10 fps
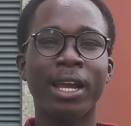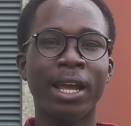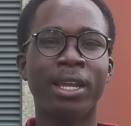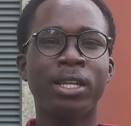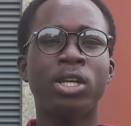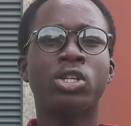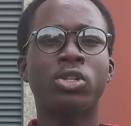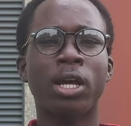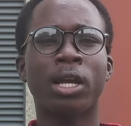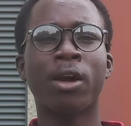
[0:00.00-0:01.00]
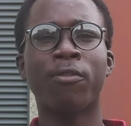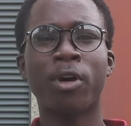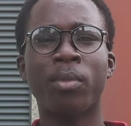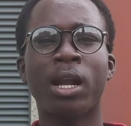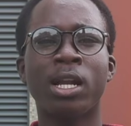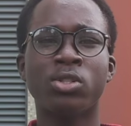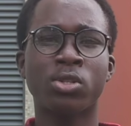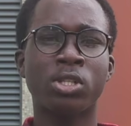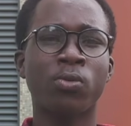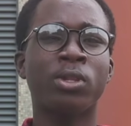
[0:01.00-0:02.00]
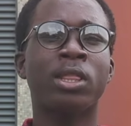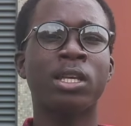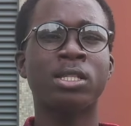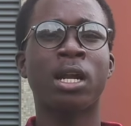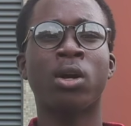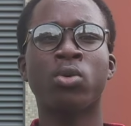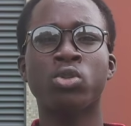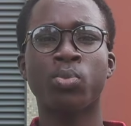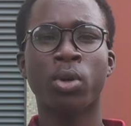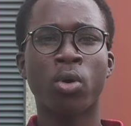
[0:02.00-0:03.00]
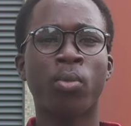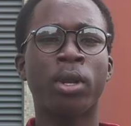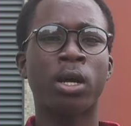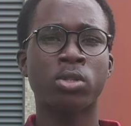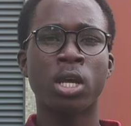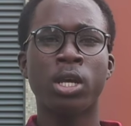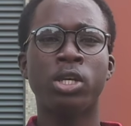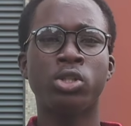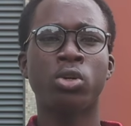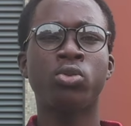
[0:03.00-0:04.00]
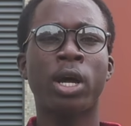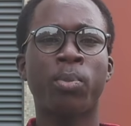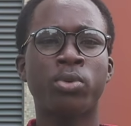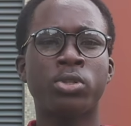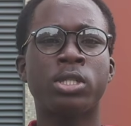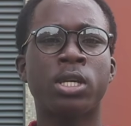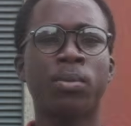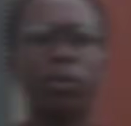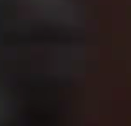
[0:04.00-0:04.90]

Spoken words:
early so that you can familiarize yourself with things that are going to be coming out in your UI Post-UTME.